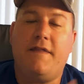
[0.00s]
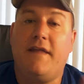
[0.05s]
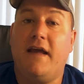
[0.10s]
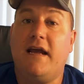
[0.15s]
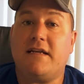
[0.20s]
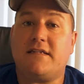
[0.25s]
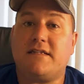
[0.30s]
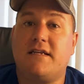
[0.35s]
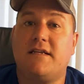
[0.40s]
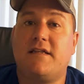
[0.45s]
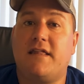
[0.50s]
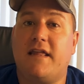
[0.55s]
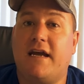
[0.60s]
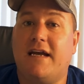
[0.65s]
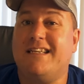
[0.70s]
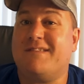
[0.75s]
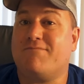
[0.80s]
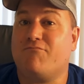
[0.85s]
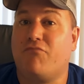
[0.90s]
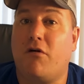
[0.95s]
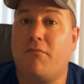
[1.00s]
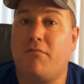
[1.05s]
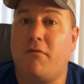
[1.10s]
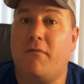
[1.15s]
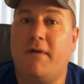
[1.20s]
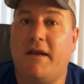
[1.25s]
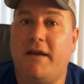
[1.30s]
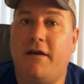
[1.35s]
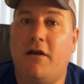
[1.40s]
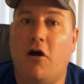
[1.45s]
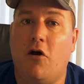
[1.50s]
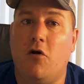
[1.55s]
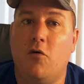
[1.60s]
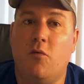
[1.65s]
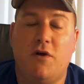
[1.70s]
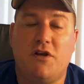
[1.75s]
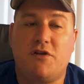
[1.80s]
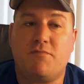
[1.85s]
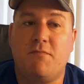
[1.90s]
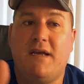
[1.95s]
And the answer to that is probably
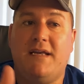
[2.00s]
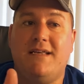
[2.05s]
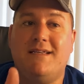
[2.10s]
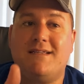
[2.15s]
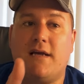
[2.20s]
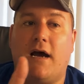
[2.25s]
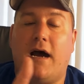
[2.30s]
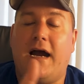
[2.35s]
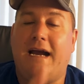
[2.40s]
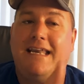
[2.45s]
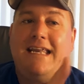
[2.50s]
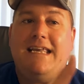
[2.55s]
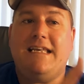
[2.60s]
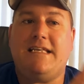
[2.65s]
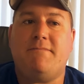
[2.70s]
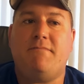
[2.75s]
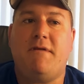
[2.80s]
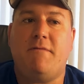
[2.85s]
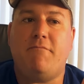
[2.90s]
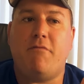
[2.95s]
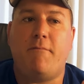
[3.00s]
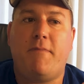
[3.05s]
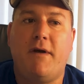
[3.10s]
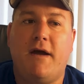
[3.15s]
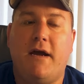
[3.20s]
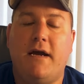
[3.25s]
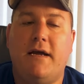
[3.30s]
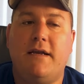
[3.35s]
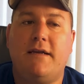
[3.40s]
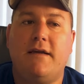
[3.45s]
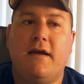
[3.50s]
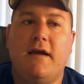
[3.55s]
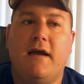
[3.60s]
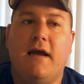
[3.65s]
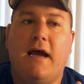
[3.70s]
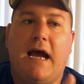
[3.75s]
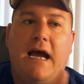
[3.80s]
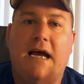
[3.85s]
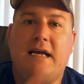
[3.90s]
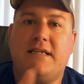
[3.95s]
no, which means I need to be prepared
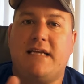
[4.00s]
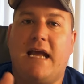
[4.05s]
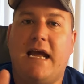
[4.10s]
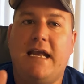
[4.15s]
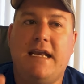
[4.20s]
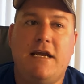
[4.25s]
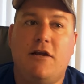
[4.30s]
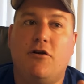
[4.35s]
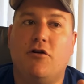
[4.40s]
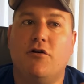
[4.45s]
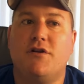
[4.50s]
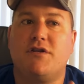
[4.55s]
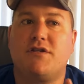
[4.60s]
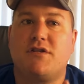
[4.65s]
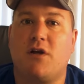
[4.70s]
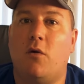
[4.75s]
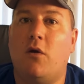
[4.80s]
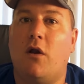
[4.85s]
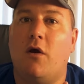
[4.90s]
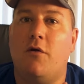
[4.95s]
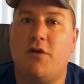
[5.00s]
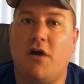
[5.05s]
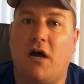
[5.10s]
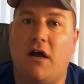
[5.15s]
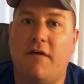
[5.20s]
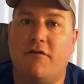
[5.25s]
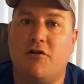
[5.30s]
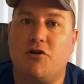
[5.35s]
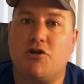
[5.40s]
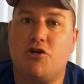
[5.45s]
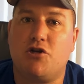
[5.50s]
as any good solo diver